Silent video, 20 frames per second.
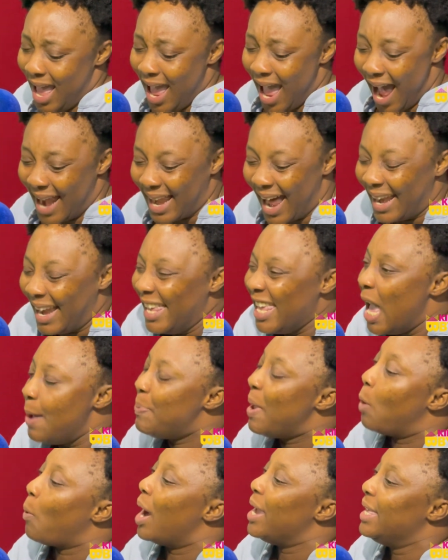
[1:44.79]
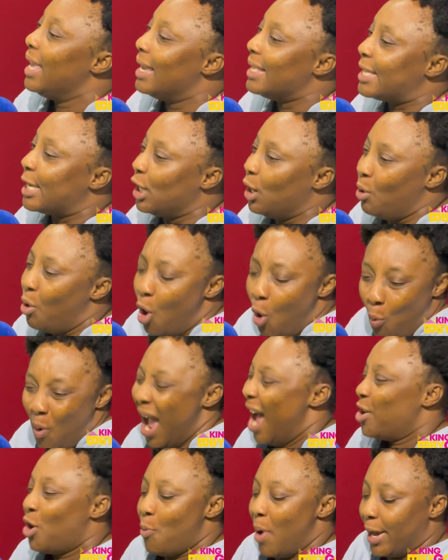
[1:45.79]
and then you be a way, you know, we
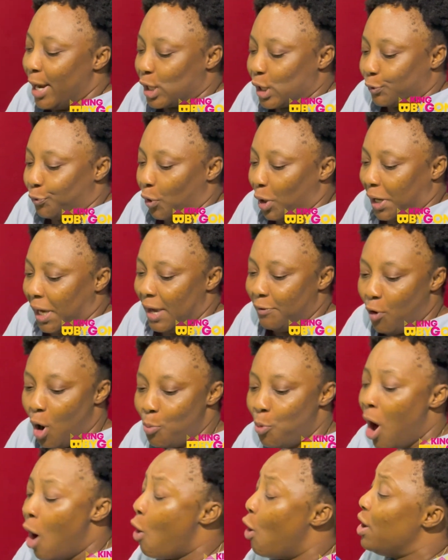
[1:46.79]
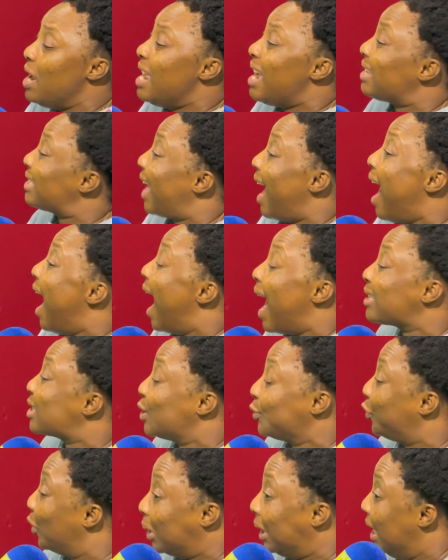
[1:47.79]
are not ready to forgive, or we only need that heart
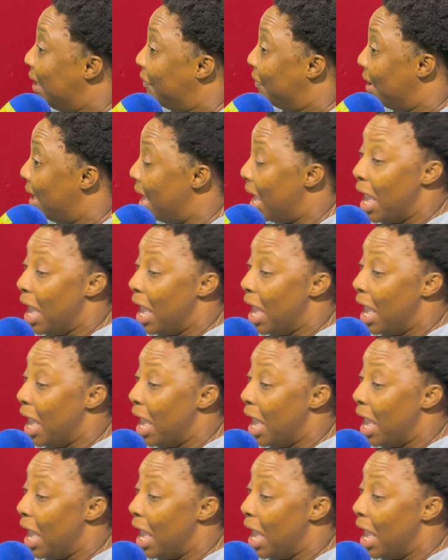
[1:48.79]
to forgive.